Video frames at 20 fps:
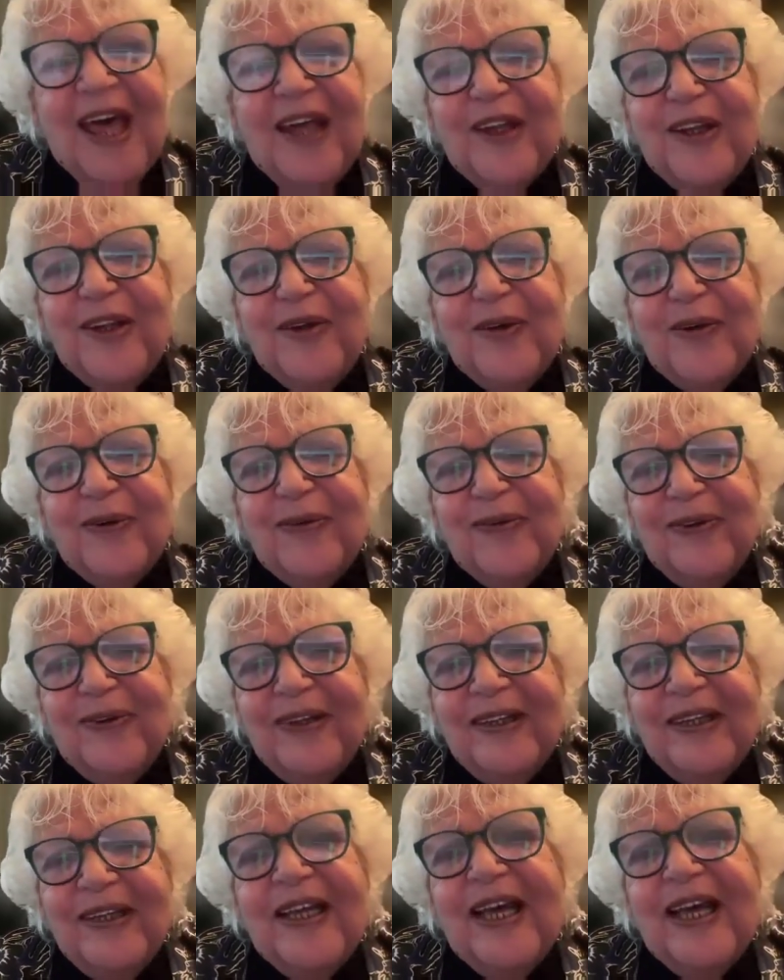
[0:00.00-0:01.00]
how do
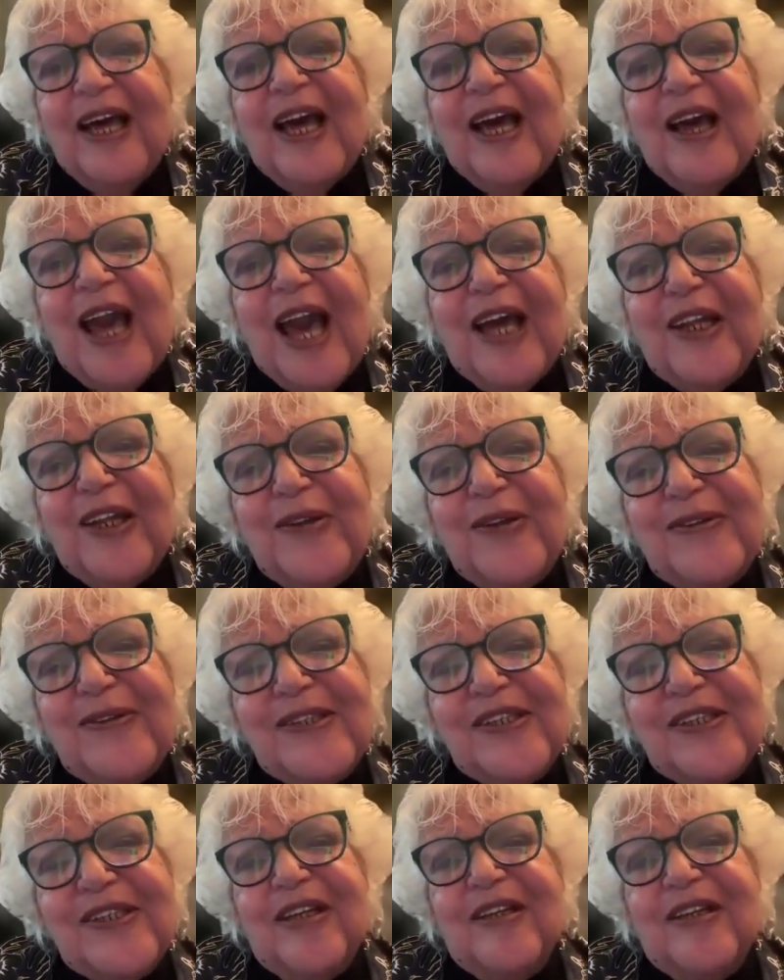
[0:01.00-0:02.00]
you how do
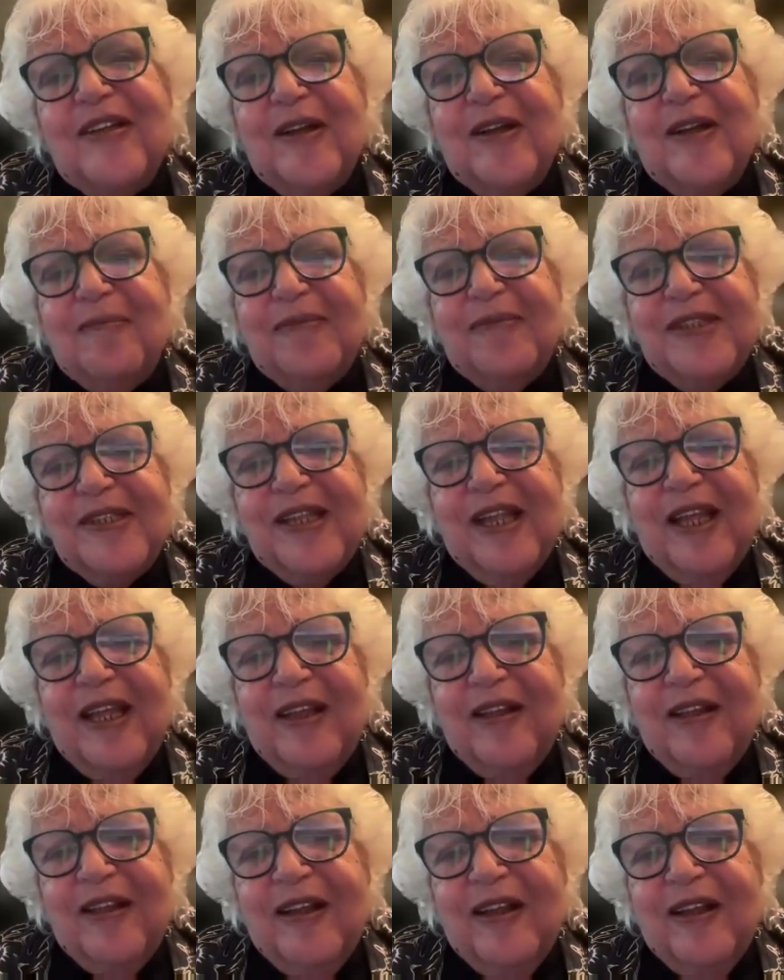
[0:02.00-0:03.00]
you see Columbus
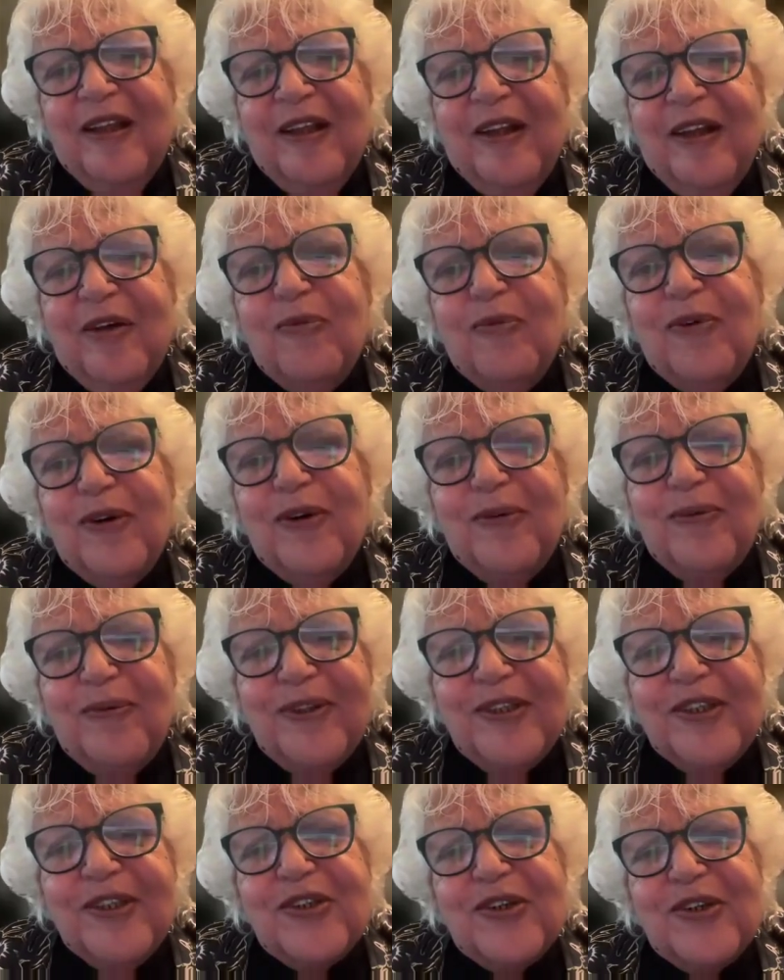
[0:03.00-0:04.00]
Day?
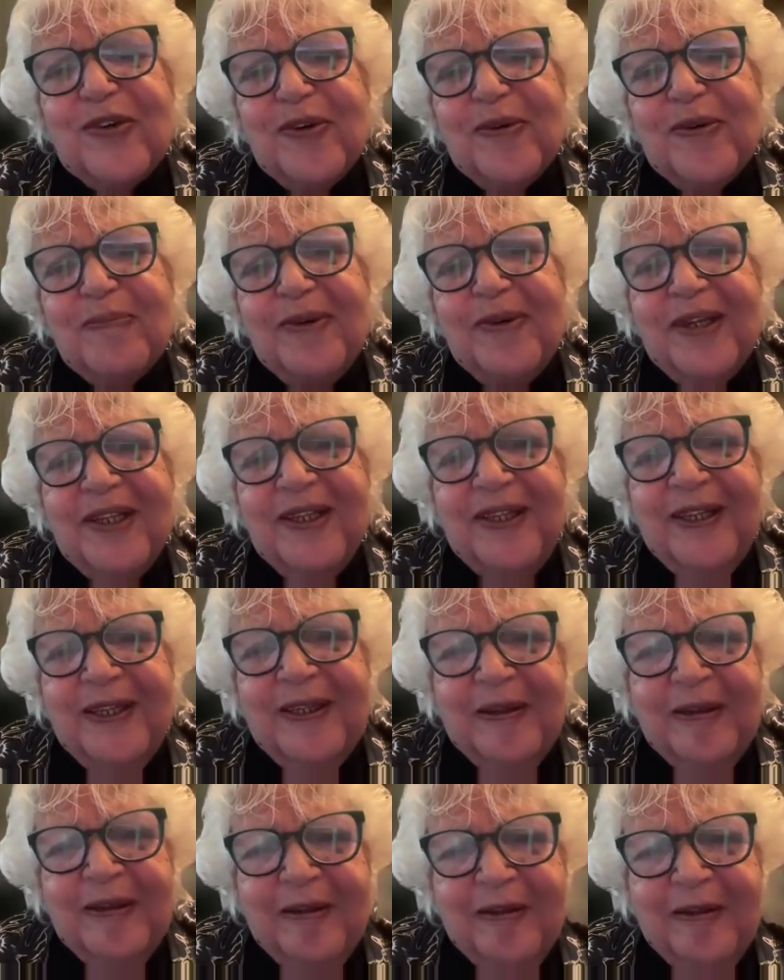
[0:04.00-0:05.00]
What's your
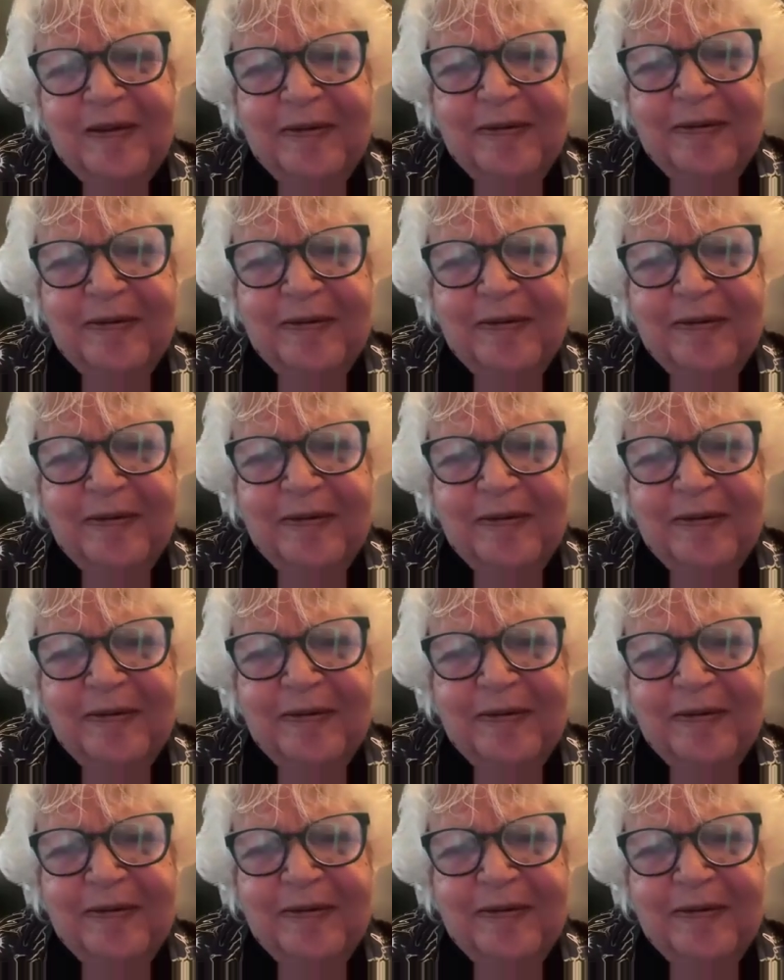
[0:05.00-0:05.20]
opinion?